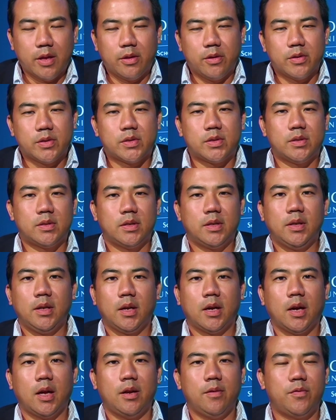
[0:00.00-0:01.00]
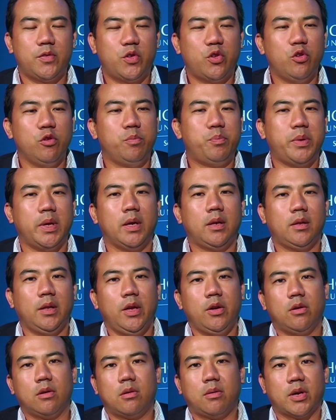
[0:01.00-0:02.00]
there are kind of two big
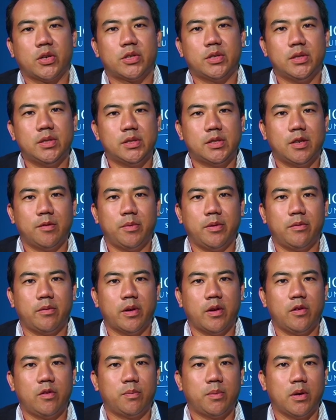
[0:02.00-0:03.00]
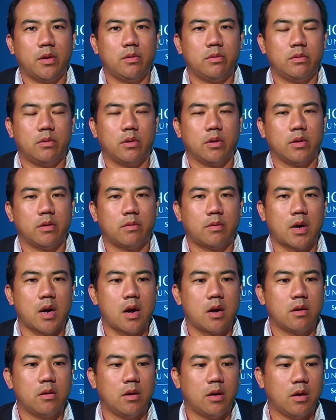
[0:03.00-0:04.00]
legal questions that have been raised by the war with
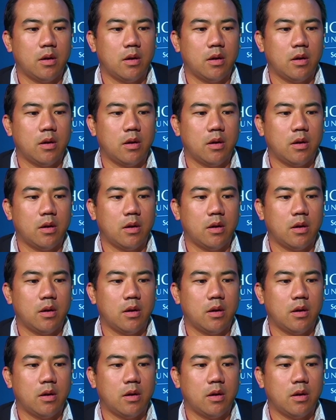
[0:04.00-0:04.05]
Iraq.